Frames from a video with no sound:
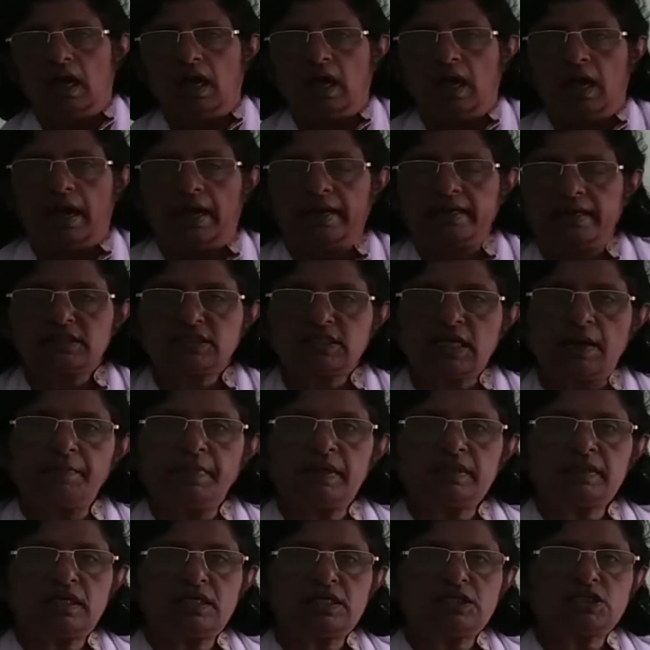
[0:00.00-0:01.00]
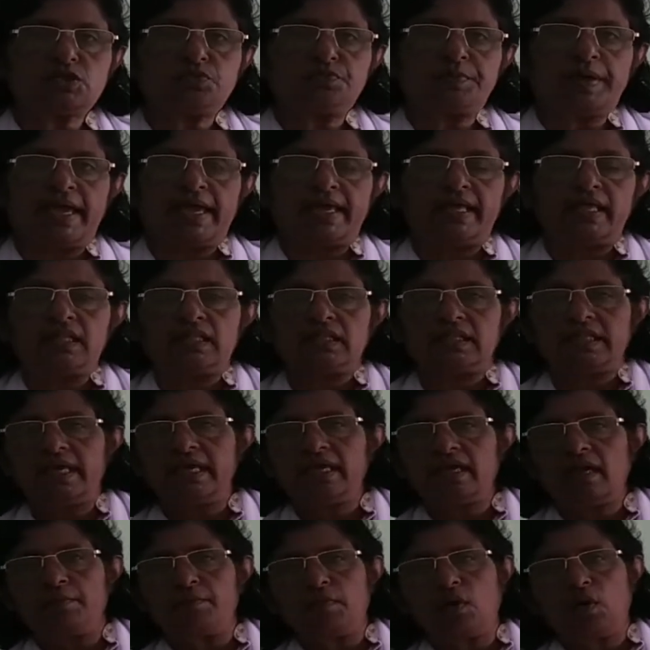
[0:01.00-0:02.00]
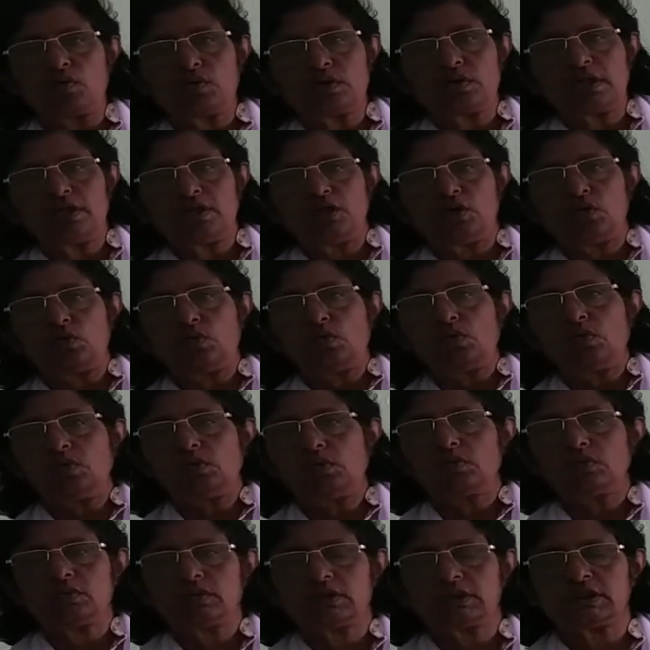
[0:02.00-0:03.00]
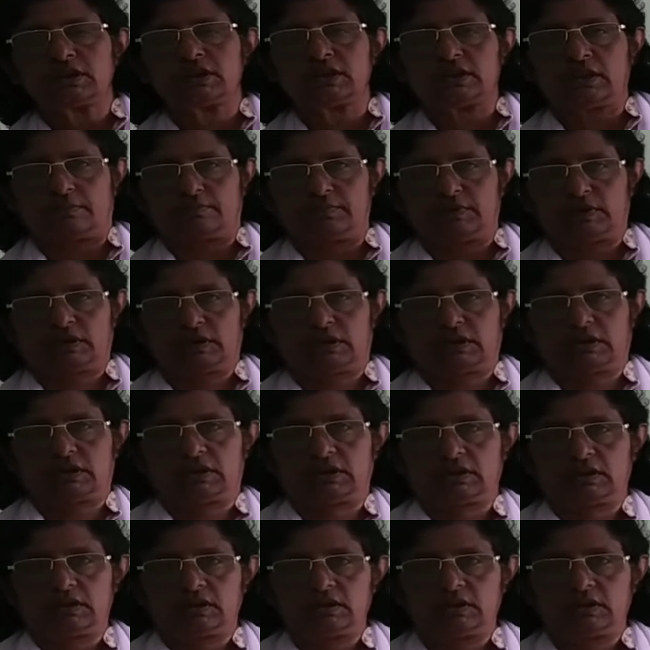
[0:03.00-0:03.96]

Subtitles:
And some others may think about the new systems